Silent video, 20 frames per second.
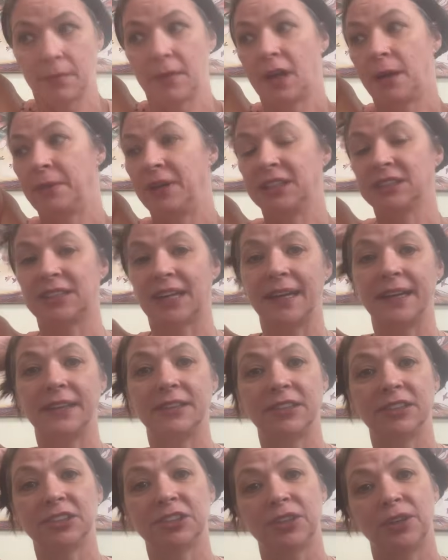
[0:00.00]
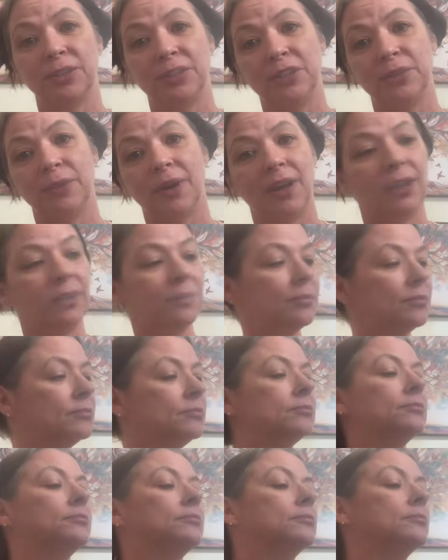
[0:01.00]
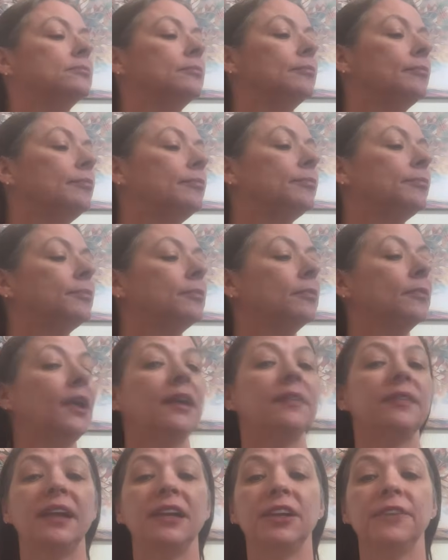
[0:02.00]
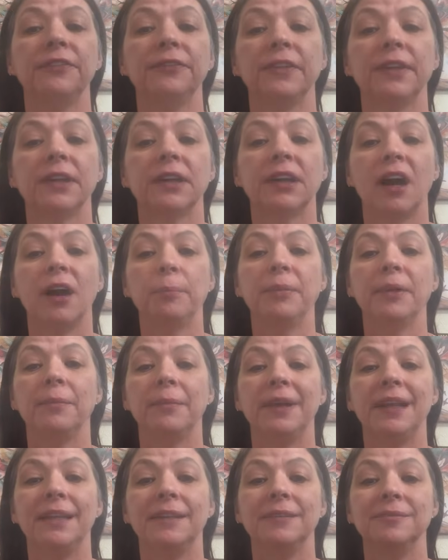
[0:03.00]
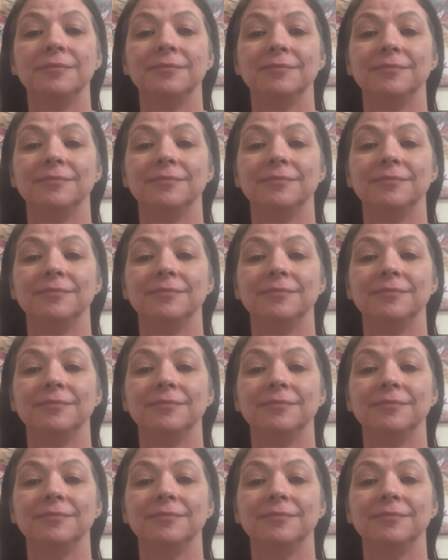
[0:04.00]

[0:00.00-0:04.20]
I'm excited to show you all. And thank you for the compliment.